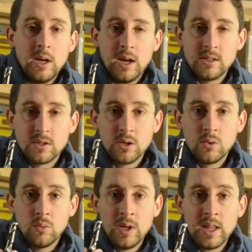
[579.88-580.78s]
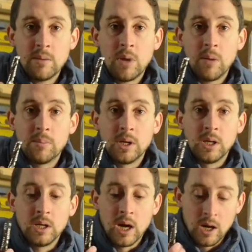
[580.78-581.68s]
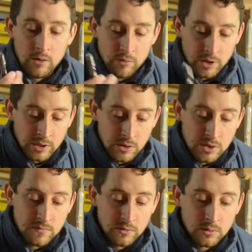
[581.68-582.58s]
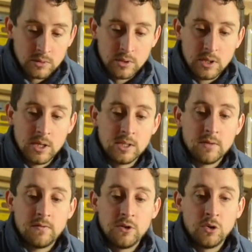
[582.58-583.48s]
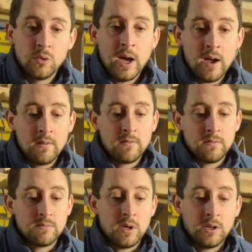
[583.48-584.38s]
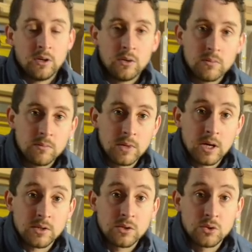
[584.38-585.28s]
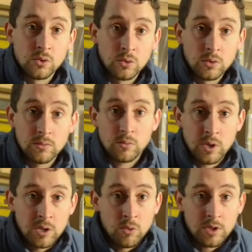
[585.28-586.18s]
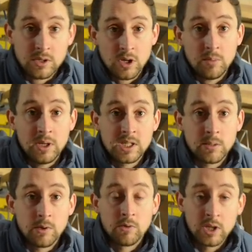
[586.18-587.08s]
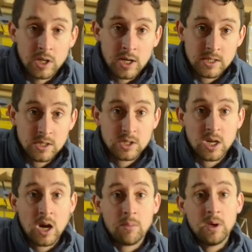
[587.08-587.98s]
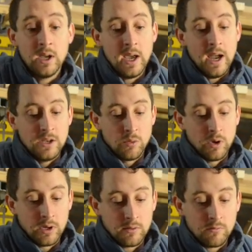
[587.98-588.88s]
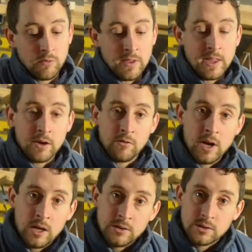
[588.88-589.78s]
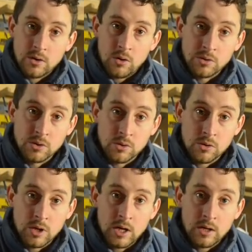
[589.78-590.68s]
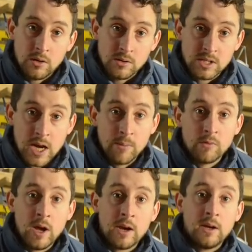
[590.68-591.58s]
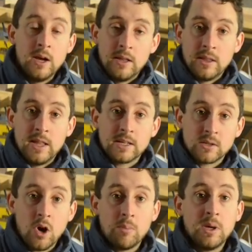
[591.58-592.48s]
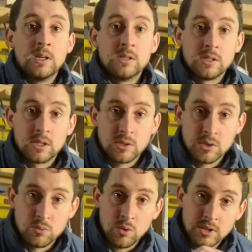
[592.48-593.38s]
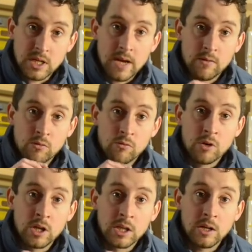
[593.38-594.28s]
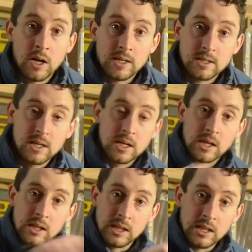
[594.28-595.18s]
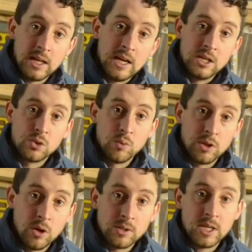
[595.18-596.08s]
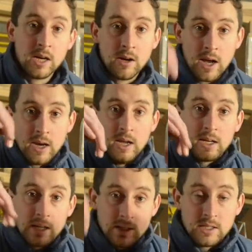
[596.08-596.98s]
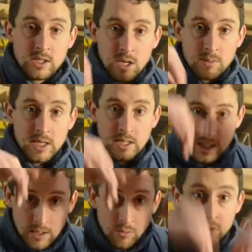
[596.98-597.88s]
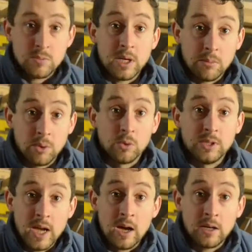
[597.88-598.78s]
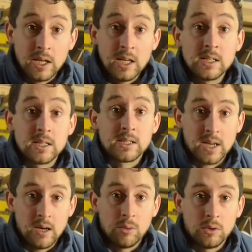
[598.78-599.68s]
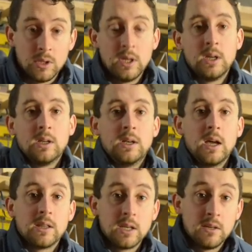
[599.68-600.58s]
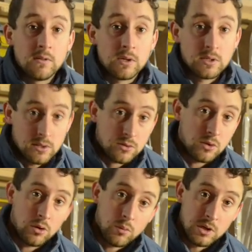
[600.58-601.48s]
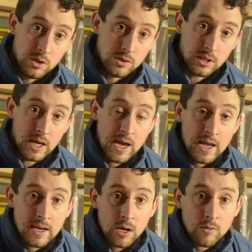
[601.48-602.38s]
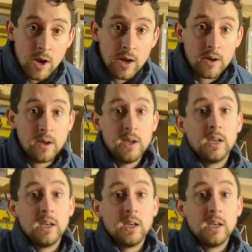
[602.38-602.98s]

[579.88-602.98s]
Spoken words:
And so when that might be really useful is if you have, I don't know, a stool where you want the top edge to be really nice and sharp, and you want to run that around on your table router, then that top edge is what's going to have a really nice clean edge with no tear out, because the chips and the timber is being pulled down into the table. Now the inverse is true when you're using a handheld router.